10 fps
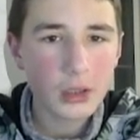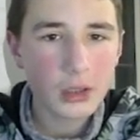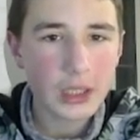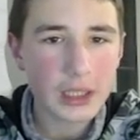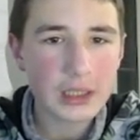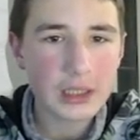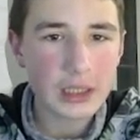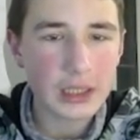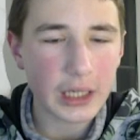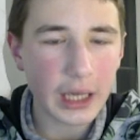Okay,
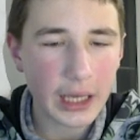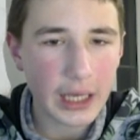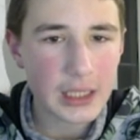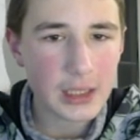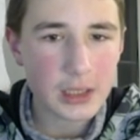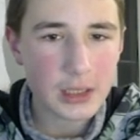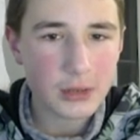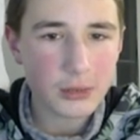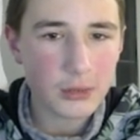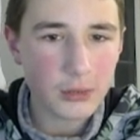he has
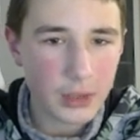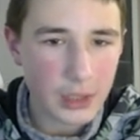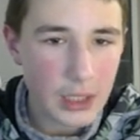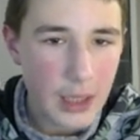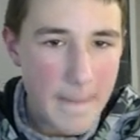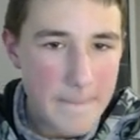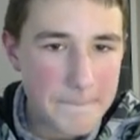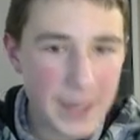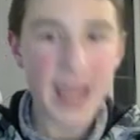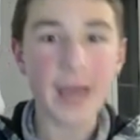to do the...
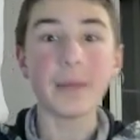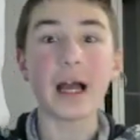BAM!